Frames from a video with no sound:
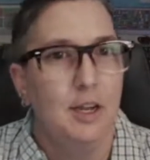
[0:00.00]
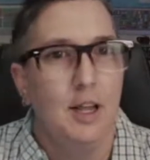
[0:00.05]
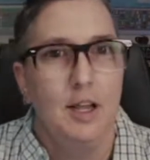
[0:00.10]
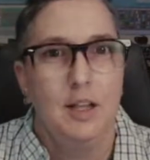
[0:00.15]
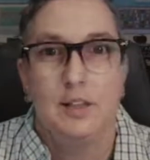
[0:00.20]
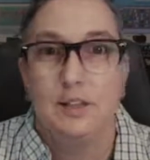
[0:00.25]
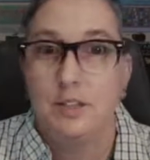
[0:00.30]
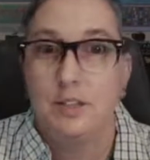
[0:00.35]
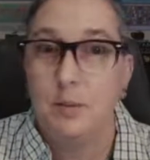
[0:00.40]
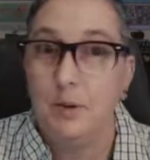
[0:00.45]

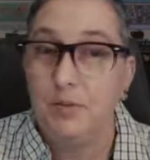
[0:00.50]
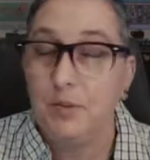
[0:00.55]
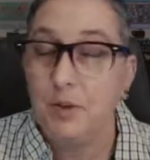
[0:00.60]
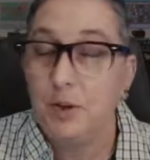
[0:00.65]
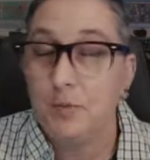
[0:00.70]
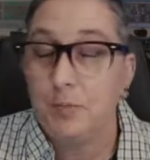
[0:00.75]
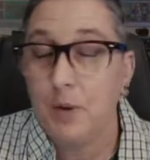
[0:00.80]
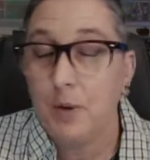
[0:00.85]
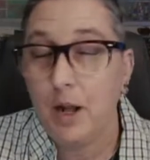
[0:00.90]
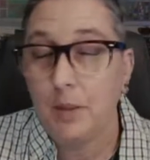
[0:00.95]
Some of you
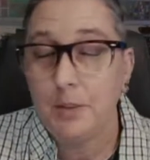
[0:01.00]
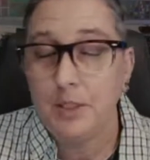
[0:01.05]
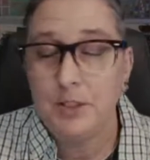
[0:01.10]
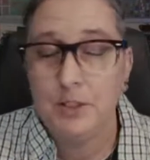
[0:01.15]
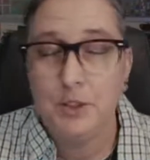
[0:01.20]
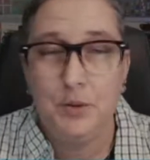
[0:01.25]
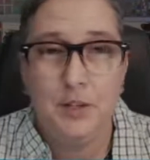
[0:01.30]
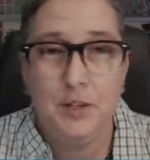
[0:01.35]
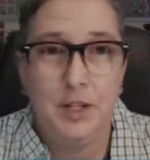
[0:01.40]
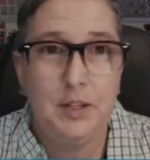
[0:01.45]
probably
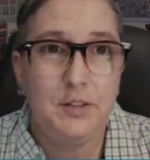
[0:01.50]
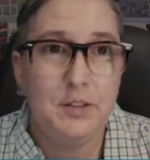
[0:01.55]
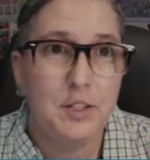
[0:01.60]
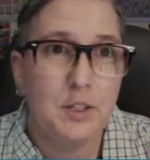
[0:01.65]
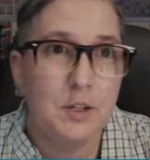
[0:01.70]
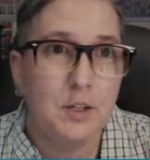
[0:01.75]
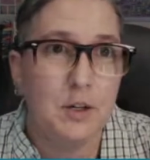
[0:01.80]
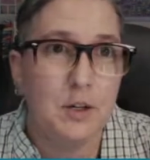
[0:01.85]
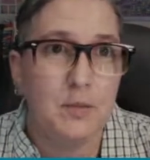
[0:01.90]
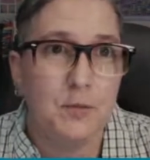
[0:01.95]
tuned in
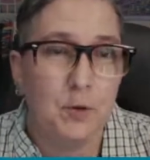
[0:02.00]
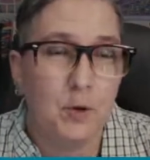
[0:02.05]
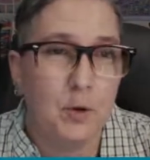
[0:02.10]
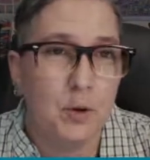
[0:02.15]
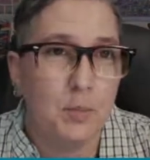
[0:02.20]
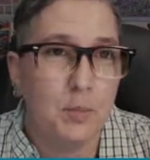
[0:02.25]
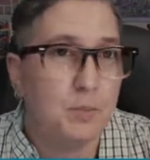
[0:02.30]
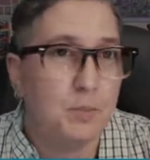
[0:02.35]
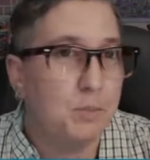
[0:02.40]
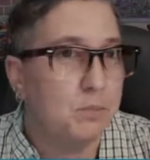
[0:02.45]

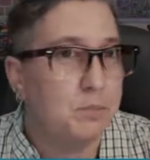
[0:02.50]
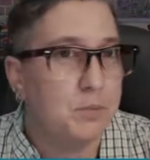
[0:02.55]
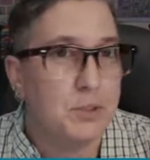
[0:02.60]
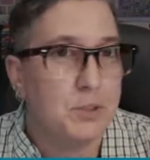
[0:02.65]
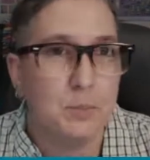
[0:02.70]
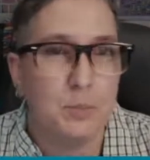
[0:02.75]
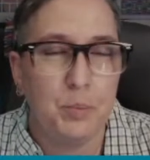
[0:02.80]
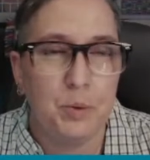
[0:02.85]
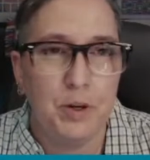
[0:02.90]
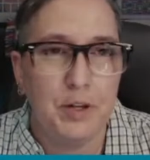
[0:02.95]
for some
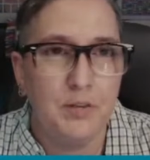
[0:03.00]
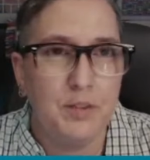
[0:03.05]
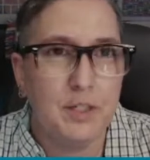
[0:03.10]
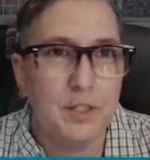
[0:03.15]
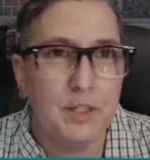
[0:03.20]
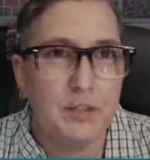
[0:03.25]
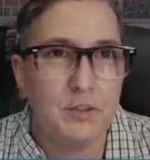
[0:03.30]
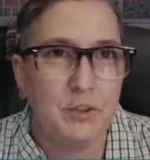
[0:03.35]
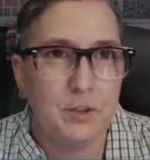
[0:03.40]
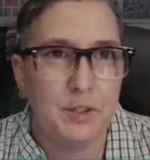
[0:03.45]
previous
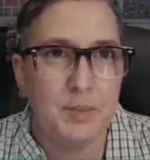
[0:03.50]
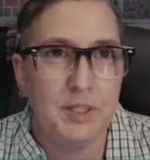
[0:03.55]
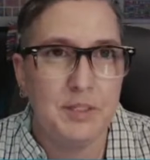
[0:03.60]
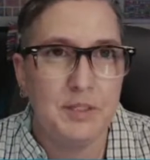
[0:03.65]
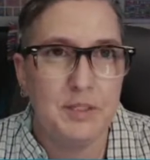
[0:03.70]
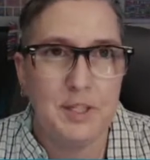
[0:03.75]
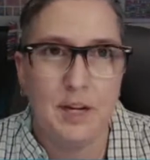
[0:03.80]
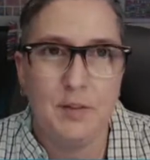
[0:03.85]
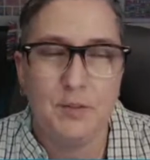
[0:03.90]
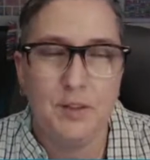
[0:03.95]
streaming stuff.